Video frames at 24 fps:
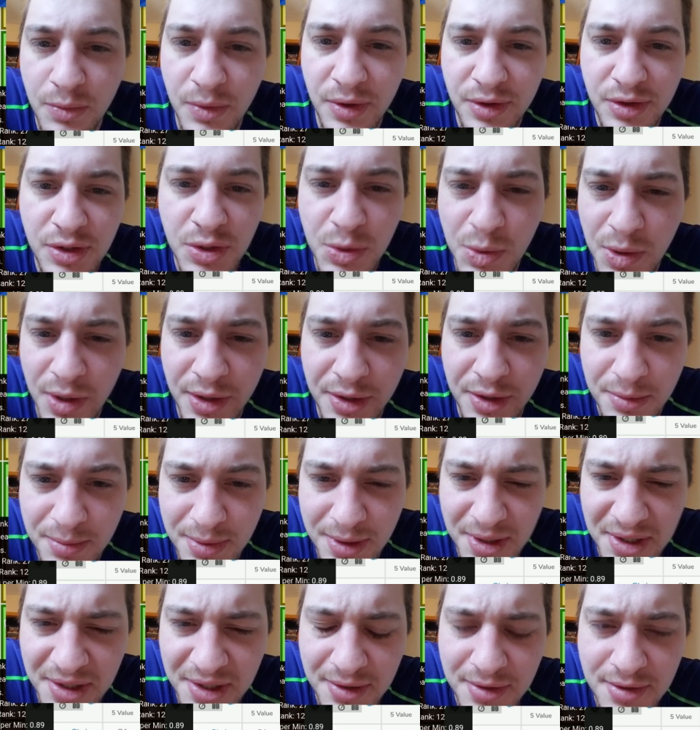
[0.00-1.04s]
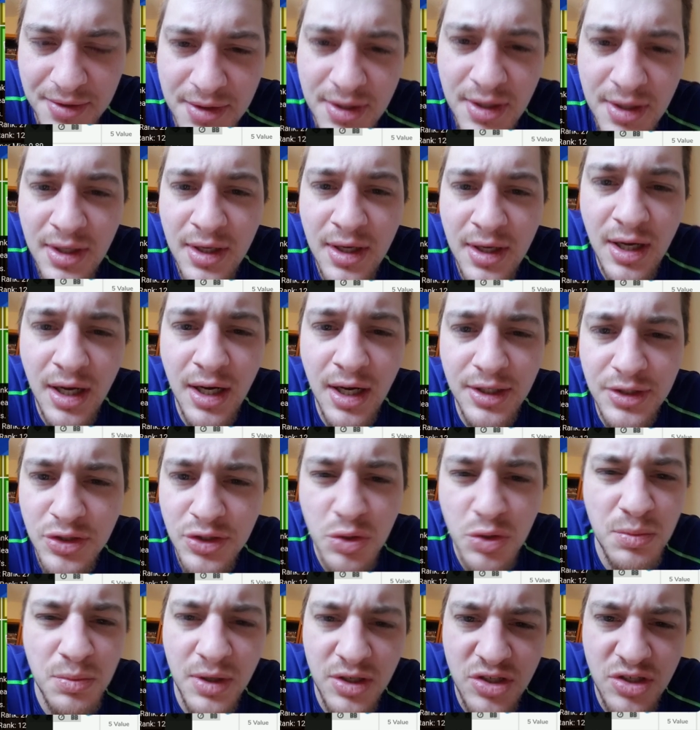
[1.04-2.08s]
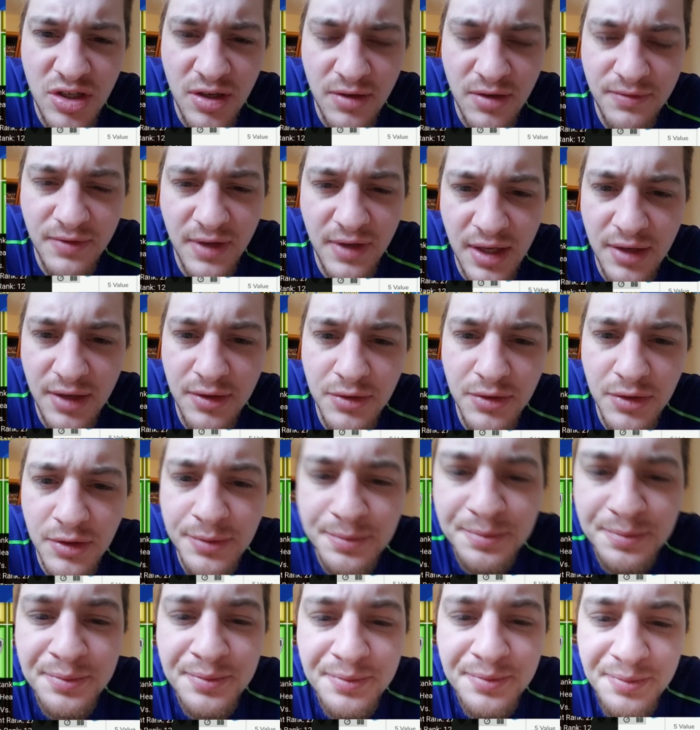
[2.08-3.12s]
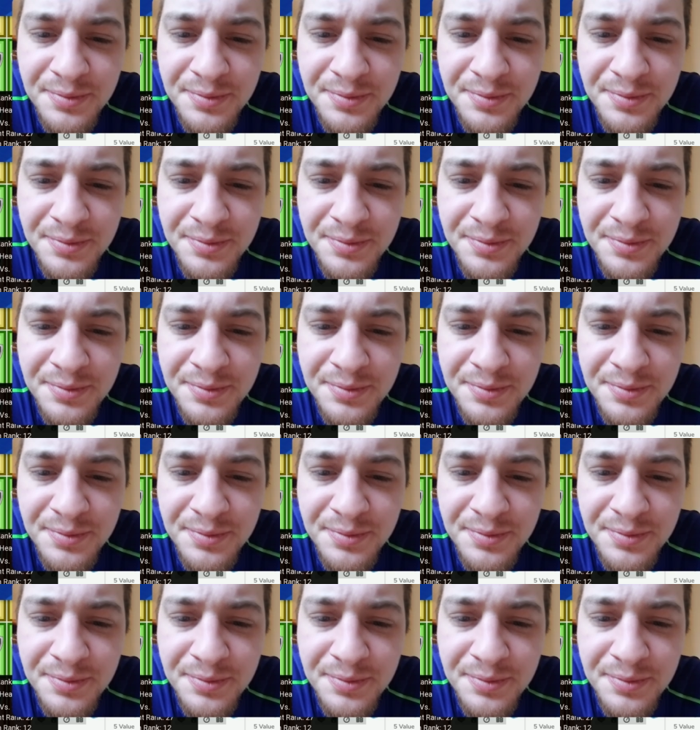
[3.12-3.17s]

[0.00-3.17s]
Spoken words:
with 2 other players too much on FanDuel.